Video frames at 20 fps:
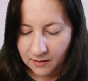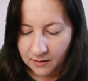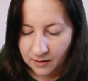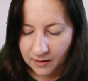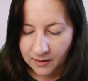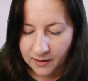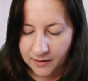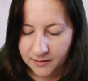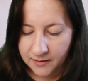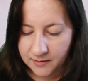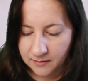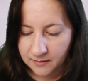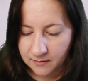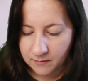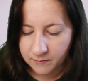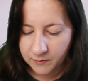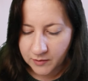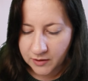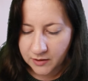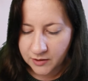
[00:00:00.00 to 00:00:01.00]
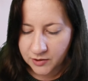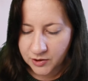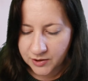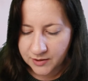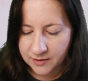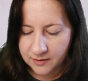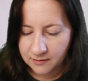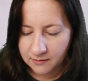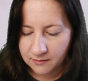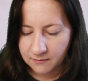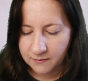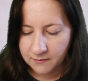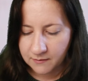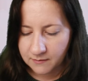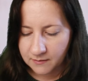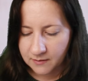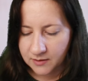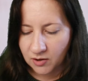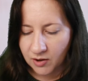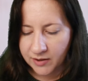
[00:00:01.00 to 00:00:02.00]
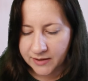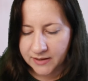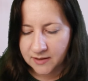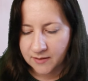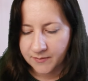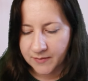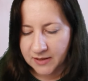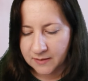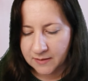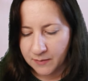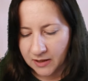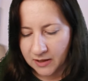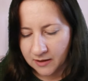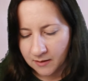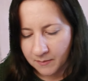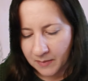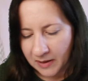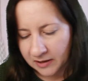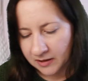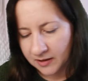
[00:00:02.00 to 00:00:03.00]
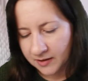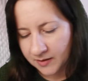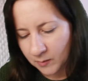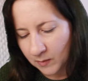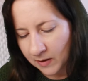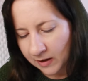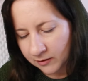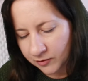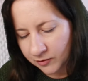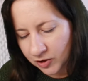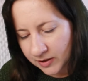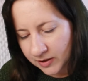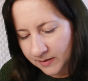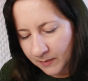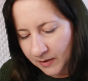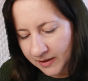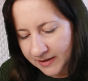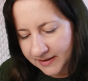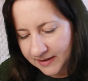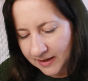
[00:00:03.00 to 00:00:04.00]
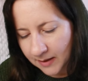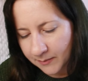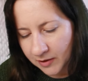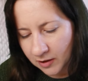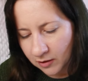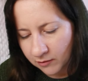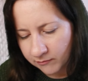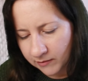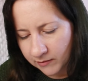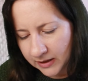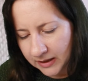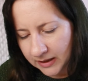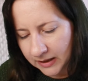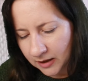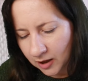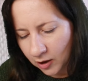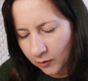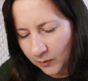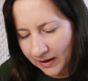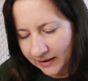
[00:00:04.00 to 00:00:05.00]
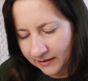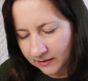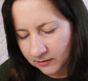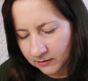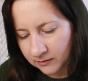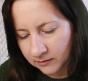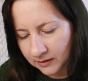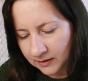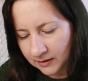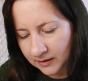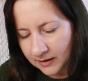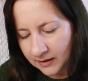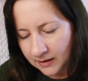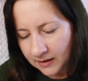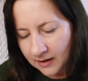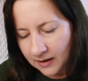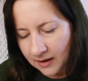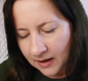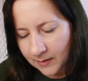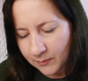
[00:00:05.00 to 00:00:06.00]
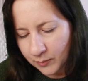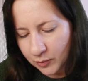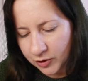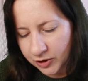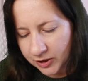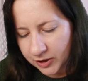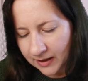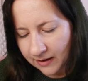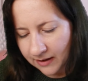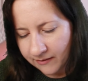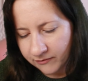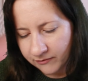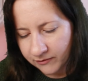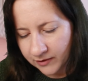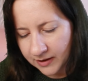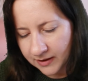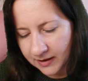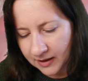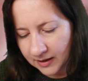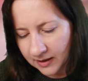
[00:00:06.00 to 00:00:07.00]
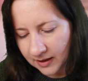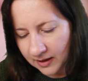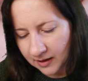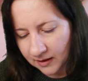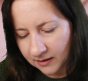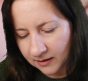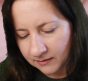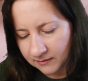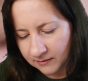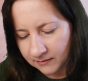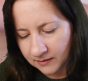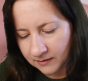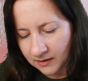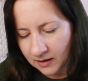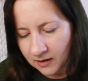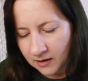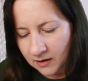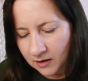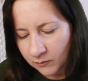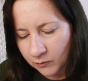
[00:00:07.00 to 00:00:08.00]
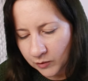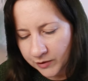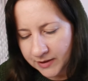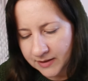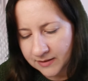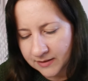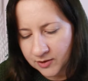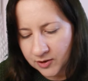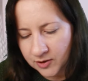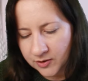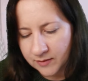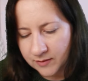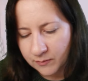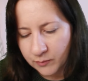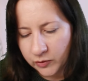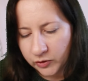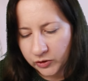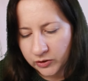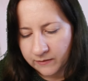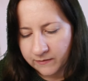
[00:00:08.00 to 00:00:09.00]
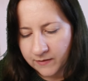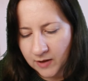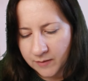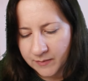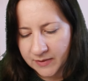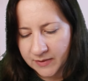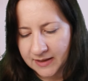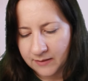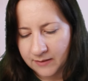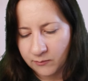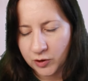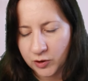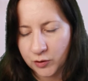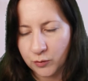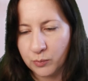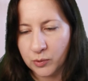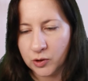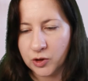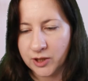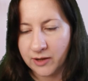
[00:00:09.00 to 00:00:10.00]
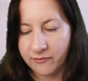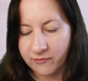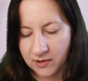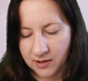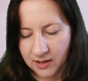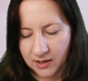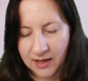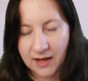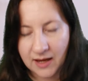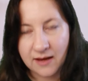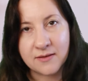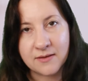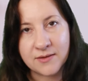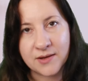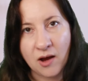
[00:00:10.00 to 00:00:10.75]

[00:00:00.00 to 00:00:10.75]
And I'm going to just tighten up this bit at the back as well, just by stabbing at a really low angle and pushing everything in. And what this will do is push the fibres in, which will push everything else